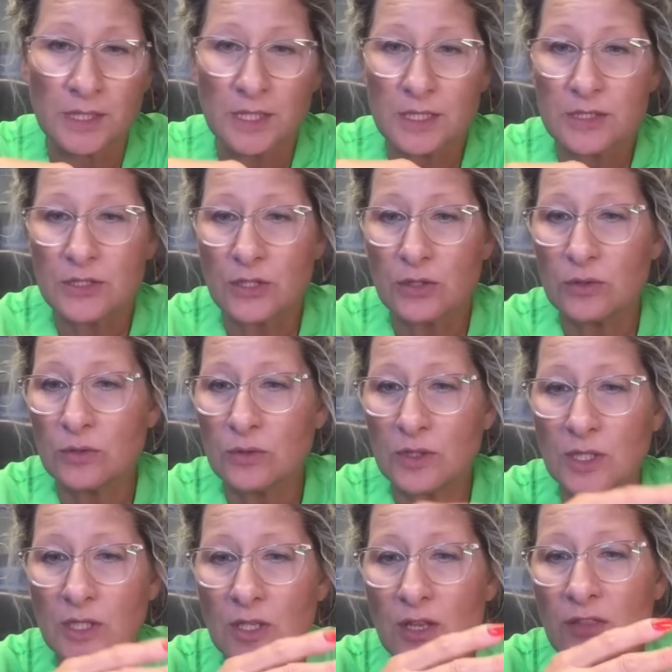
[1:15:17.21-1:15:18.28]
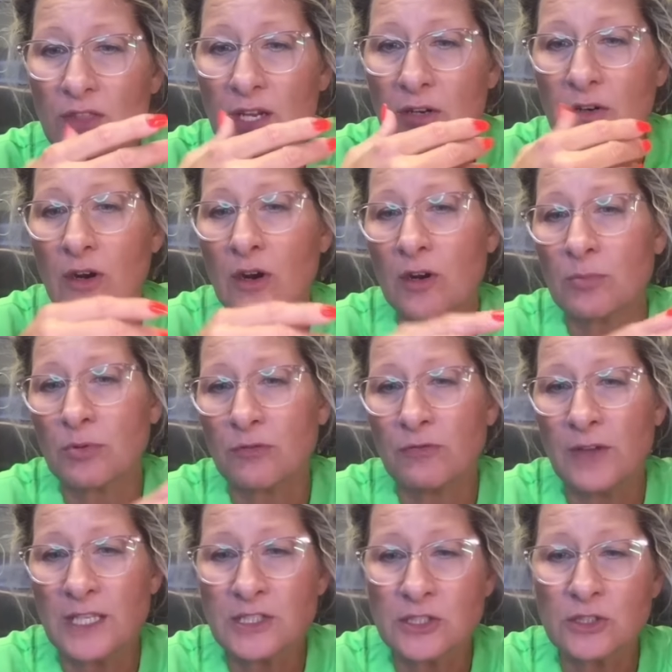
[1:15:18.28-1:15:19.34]
So there are
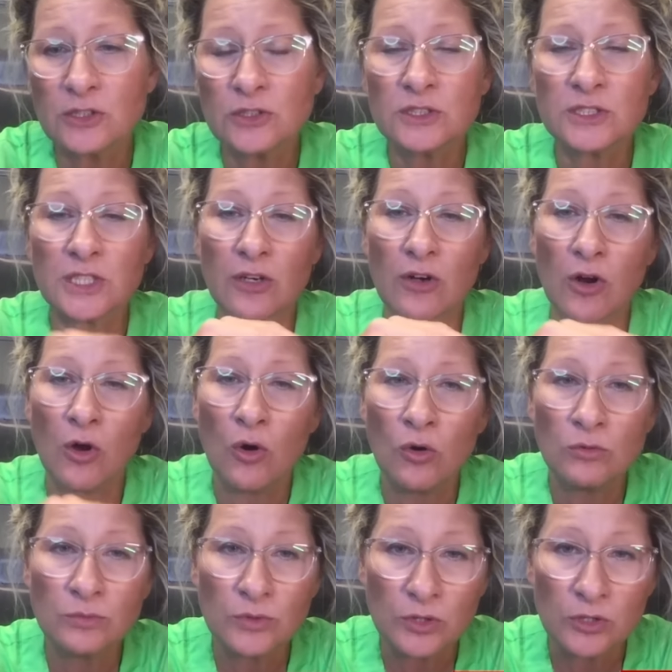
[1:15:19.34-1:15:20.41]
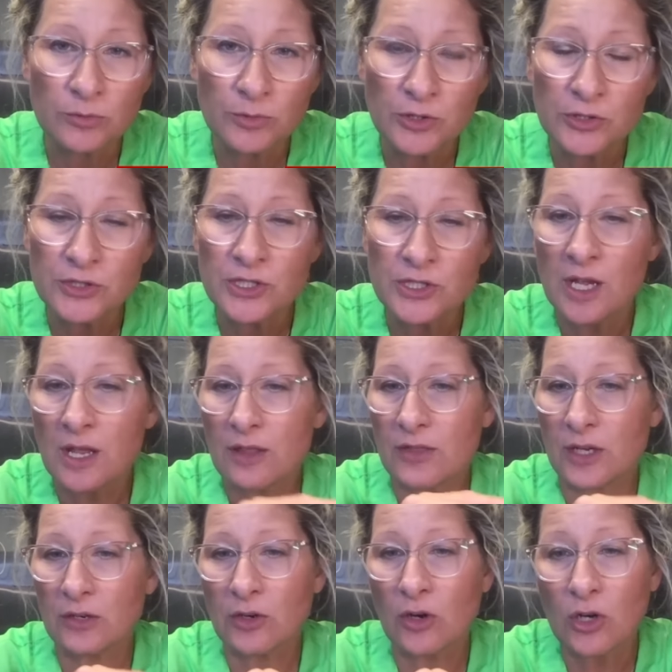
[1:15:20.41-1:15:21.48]
professionals, there are home groomers,
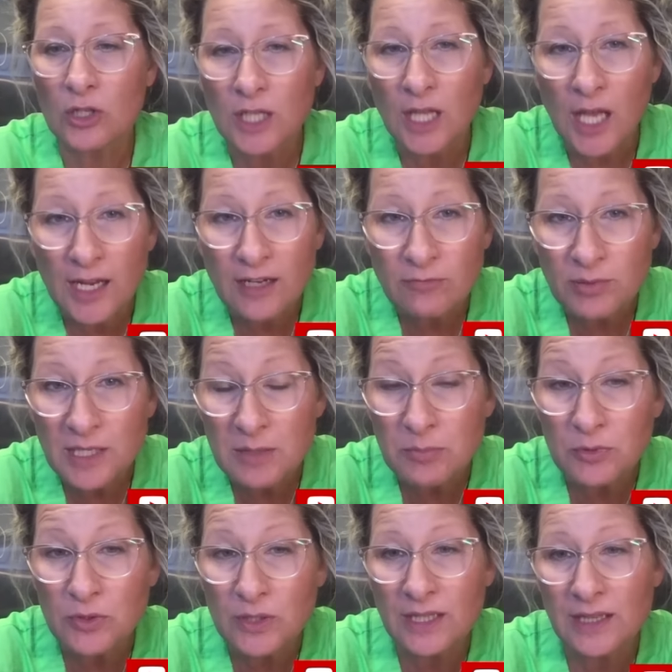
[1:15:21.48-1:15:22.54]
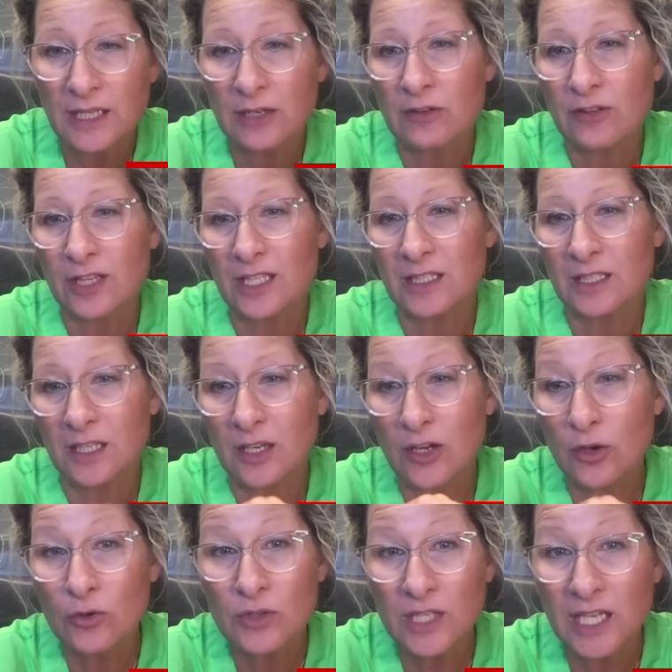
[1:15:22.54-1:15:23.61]
there are a lot of people in there that
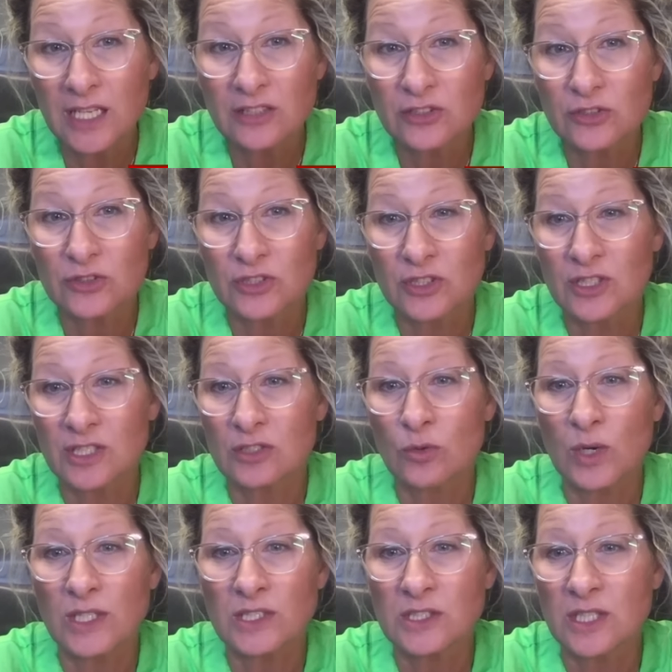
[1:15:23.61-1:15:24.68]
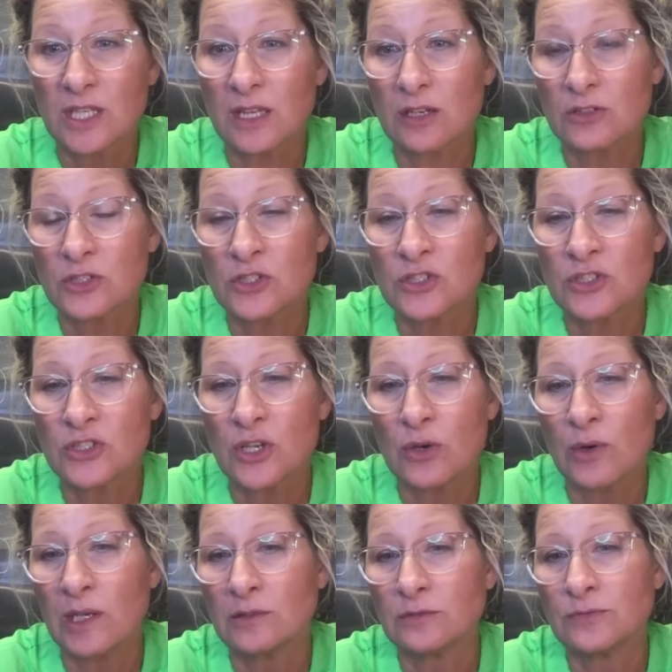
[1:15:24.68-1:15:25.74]
know the answers to these questions, and they're so
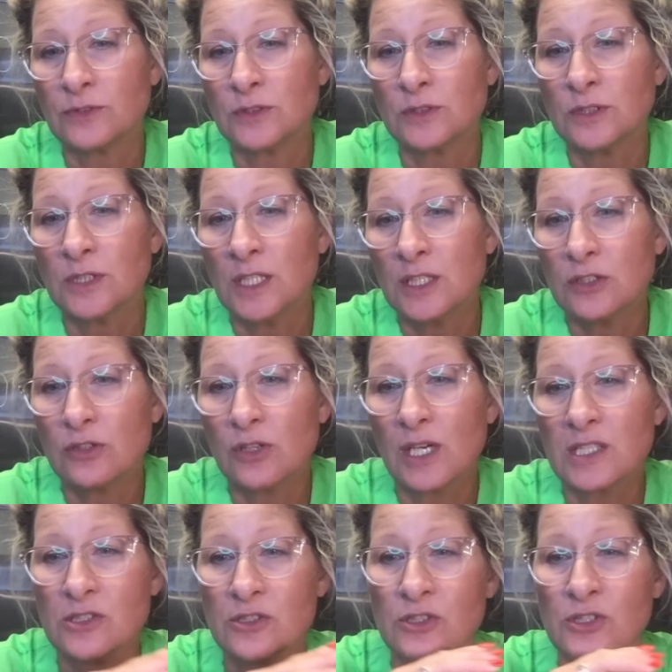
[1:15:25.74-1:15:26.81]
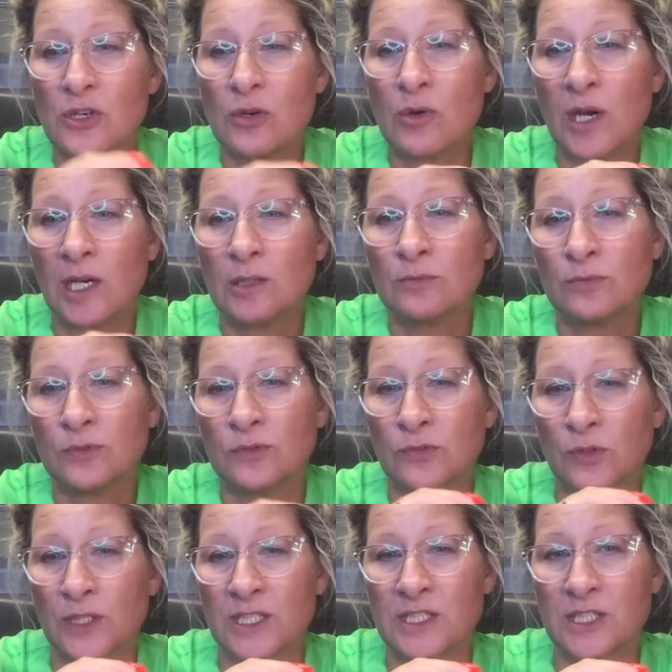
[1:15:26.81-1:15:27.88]
helpful. You guys are so helpful
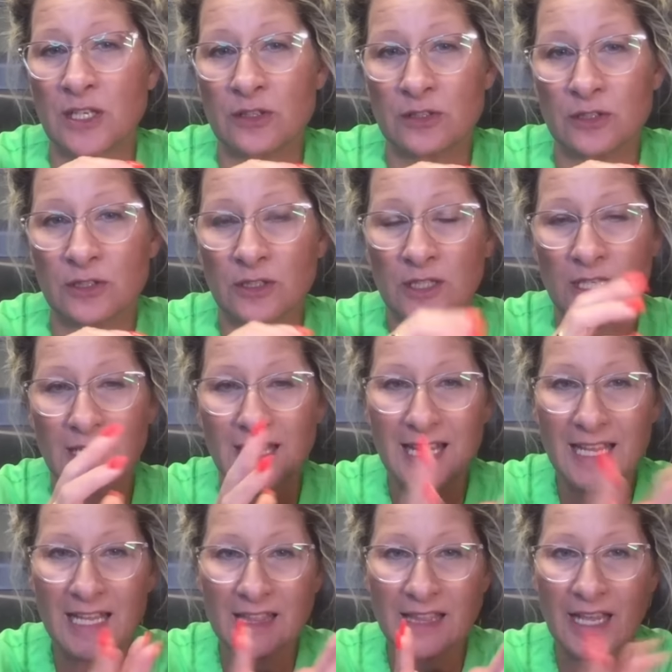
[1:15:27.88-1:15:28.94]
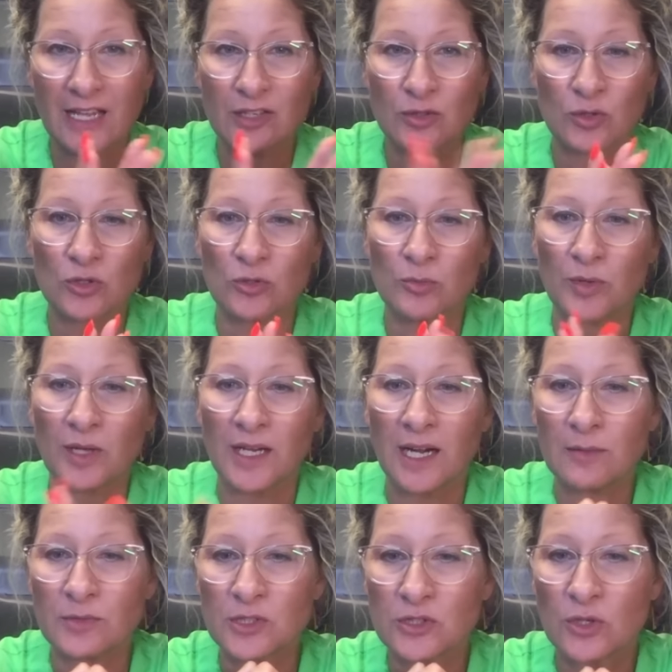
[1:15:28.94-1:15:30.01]
for each other in that group, and
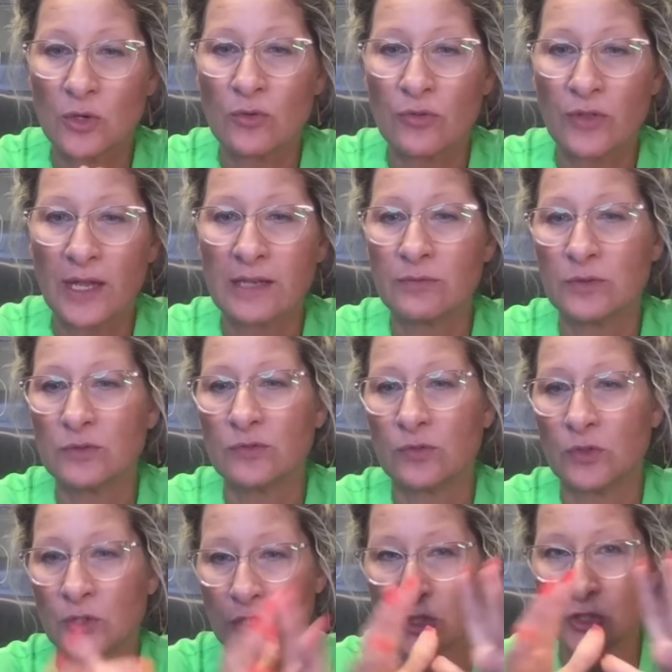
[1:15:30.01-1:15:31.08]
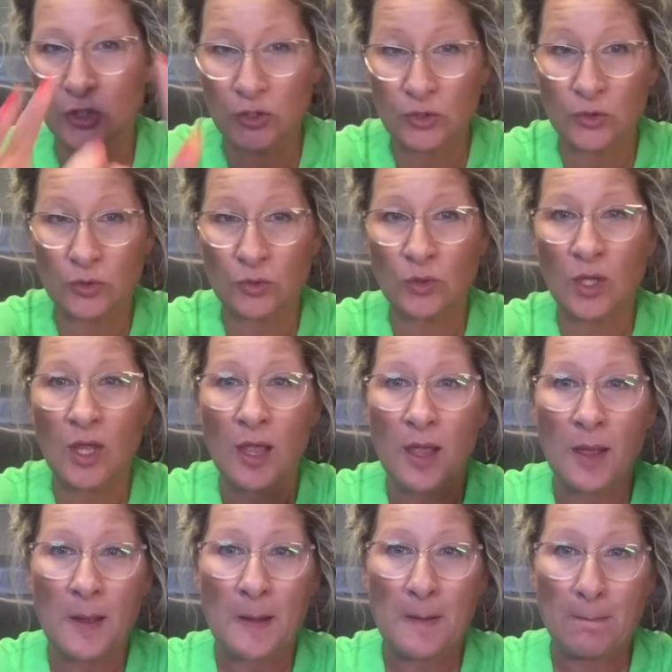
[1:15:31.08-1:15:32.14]
I'm so thankful for you
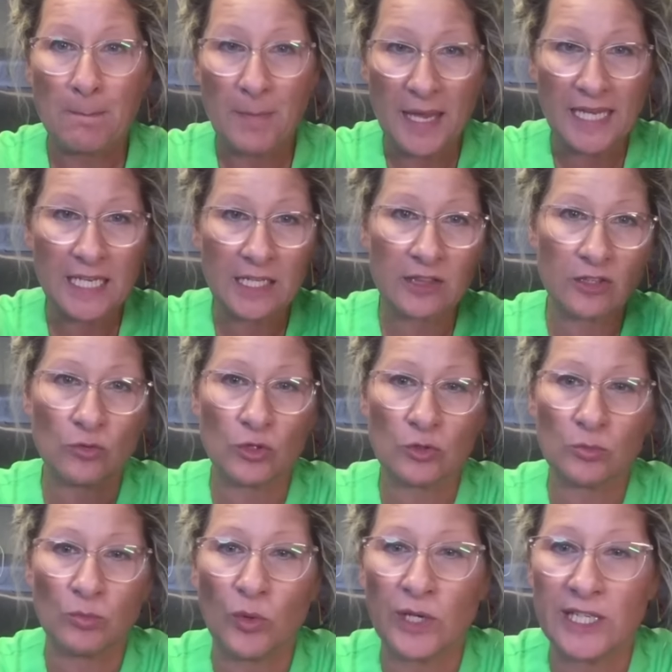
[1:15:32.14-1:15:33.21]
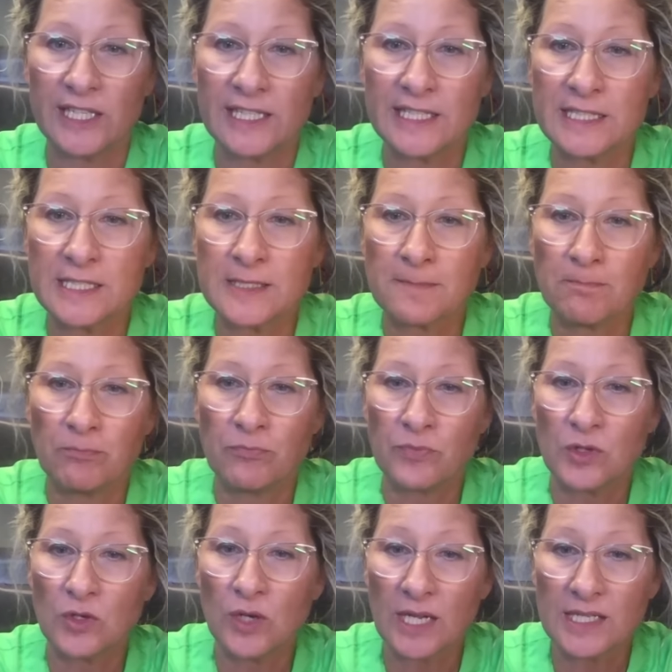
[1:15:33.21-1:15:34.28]
making the group what it is.
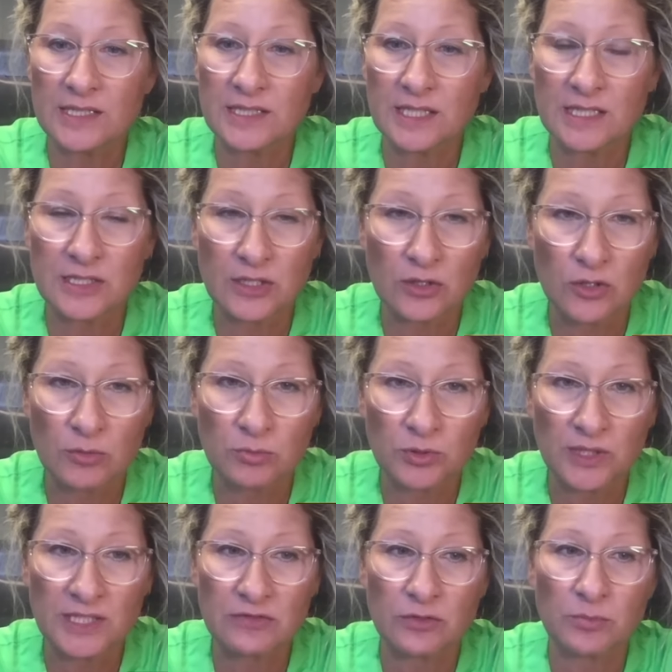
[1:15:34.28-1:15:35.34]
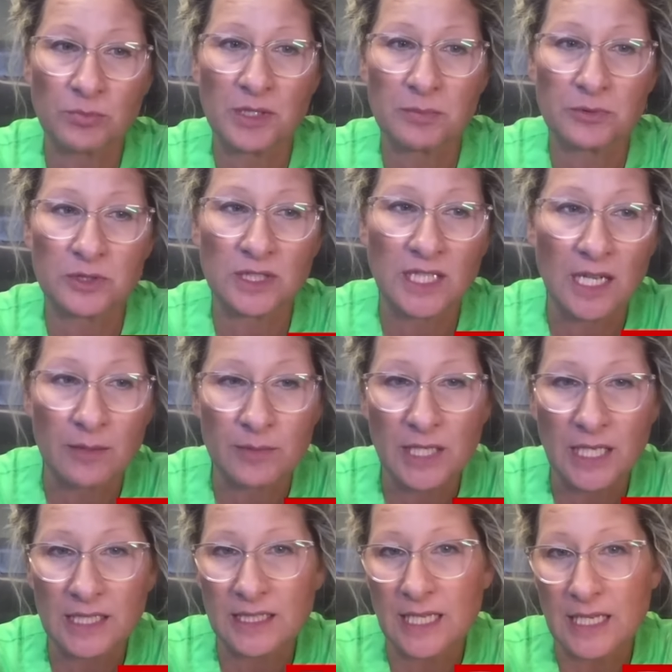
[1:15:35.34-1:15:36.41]
You guys, it's a good place for people to come and
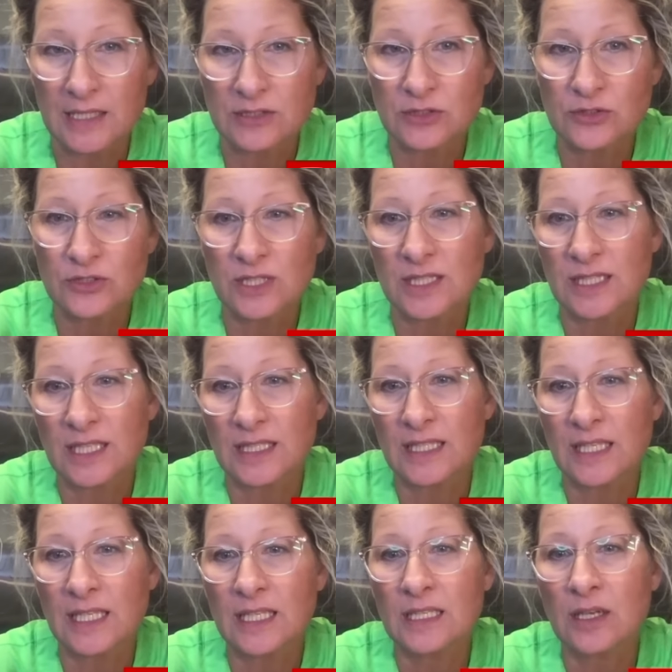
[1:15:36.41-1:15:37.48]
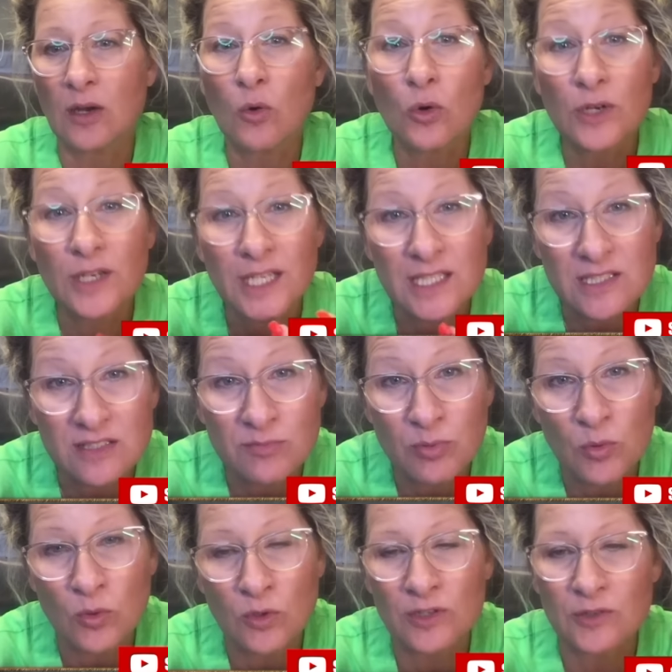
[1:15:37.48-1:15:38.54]
get the answers that they need, or get
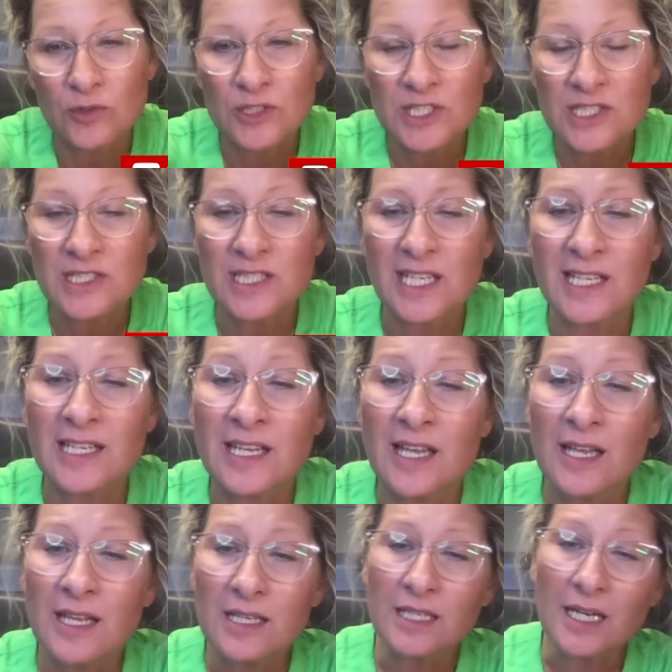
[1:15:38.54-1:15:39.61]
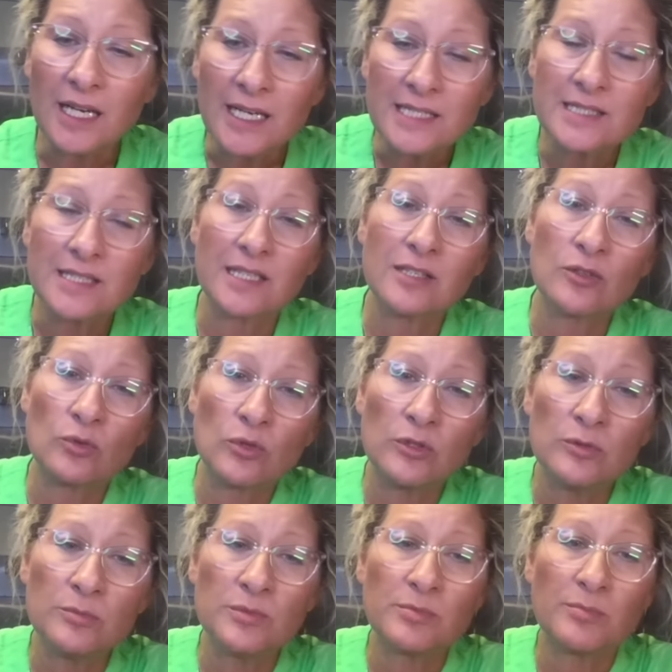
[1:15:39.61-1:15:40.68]
support, or just say, guys, I
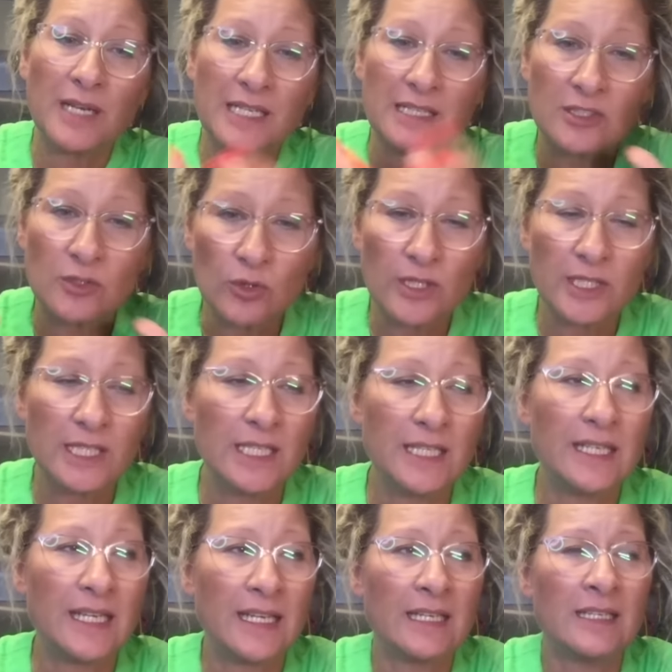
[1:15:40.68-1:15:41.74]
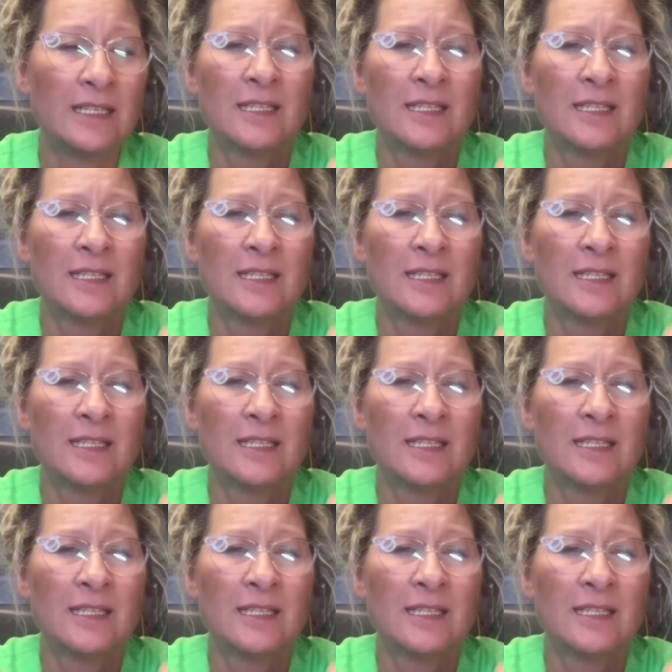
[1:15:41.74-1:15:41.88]
groomed my Yorkie today.